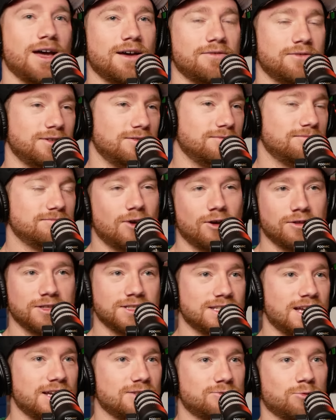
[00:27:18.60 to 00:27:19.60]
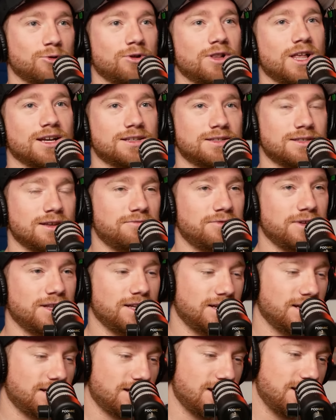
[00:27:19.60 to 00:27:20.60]
Bubba having all these nice Rolexes, I feel
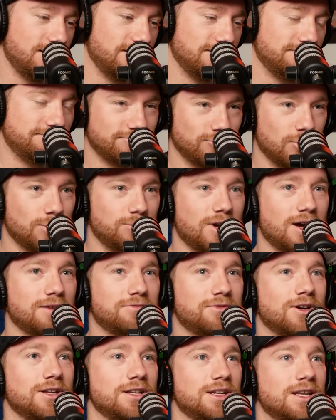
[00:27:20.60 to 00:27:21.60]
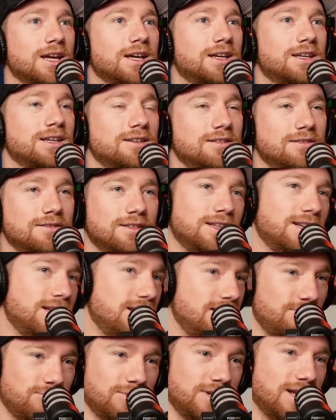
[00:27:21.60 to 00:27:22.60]
like it kind of rubbed off on Nick, and
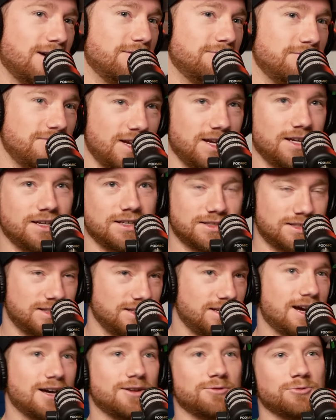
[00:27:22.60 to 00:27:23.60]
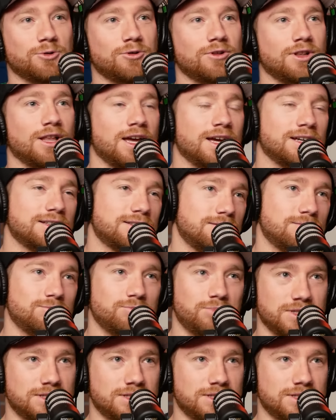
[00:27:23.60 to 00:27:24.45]
he went out in Vegas and got a Rolex.